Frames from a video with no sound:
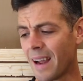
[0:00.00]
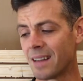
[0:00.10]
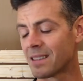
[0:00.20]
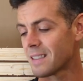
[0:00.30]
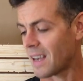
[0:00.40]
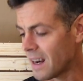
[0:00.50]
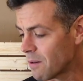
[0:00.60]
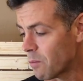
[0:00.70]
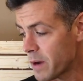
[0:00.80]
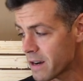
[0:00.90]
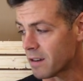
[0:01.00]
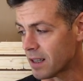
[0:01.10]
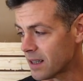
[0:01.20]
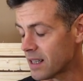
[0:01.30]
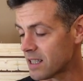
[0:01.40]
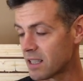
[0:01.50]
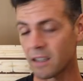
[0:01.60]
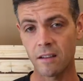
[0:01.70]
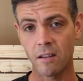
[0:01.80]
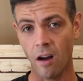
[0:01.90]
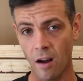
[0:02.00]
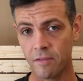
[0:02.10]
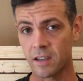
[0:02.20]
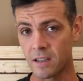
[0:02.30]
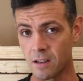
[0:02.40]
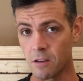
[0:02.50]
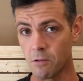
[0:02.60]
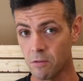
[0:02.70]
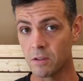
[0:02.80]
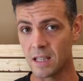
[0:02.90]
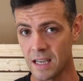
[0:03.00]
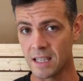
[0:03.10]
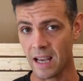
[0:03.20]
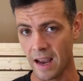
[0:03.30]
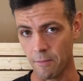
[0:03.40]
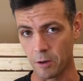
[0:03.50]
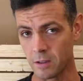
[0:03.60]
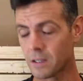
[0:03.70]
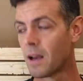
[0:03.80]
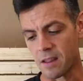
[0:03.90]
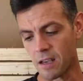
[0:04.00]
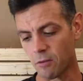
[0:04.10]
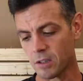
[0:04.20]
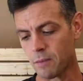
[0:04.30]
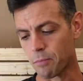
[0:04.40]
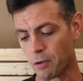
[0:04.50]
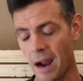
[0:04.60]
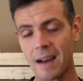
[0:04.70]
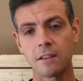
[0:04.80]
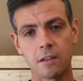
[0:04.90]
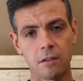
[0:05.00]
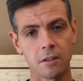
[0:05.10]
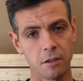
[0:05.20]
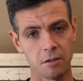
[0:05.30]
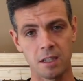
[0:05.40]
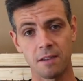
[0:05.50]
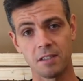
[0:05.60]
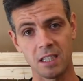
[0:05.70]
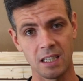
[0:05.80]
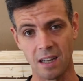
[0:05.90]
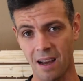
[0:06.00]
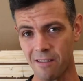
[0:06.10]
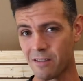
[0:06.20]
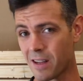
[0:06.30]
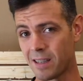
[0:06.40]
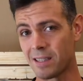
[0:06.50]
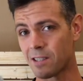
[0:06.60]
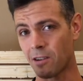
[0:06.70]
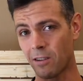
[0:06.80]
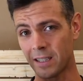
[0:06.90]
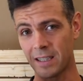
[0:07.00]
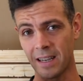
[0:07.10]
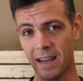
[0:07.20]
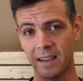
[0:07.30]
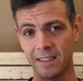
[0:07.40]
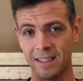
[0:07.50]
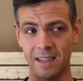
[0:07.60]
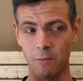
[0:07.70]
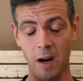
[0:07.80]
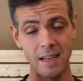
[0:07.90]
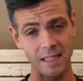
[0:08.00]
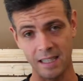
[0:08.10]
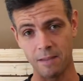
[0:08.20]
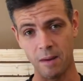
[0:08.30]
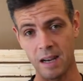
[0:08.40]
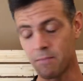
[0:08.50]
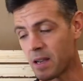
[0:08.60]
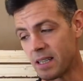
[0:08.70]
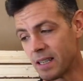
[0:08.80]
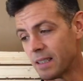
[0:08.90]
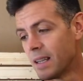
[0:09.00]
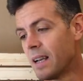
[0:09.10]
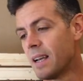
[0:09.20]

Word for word: And it's kind of weird that they still often use these hammers. The only practical use I've seen other than installing nails unwisely in my opinion